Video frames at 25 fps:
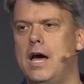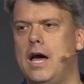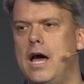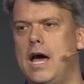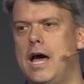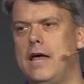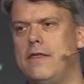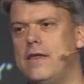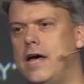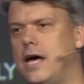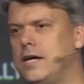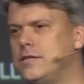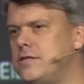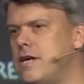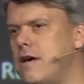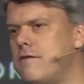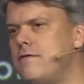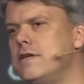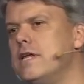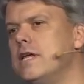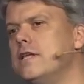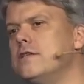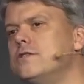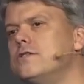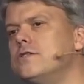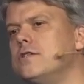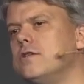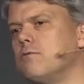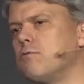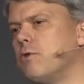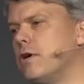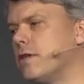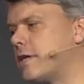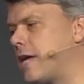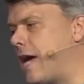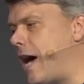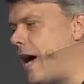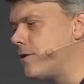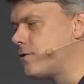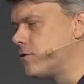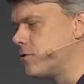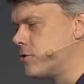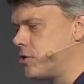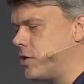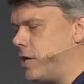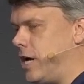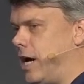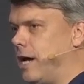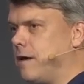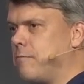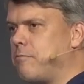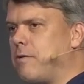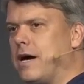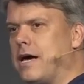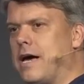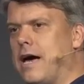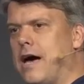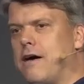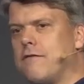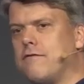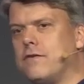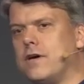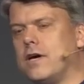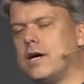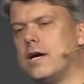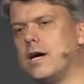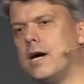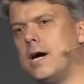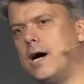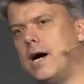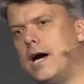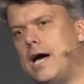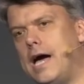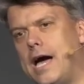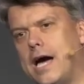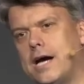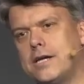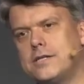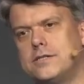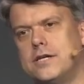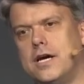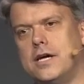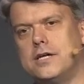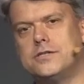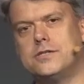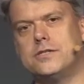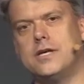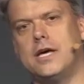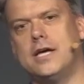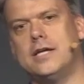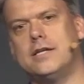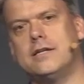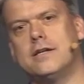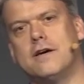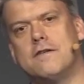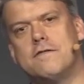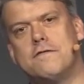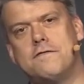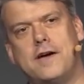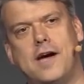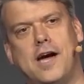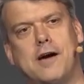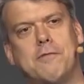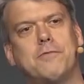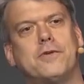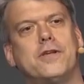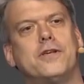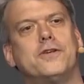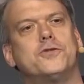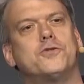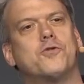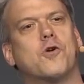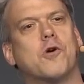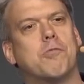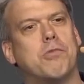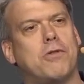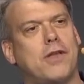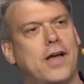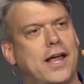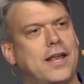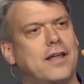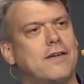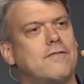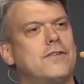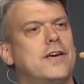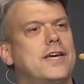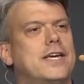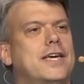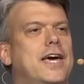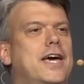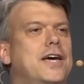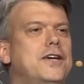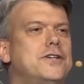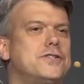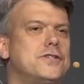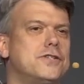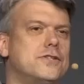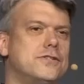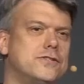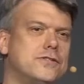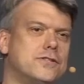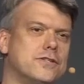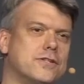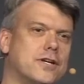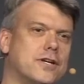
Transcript: And that's evidenced with Castle Chat by having uh, access and uh, families who are planning vacations to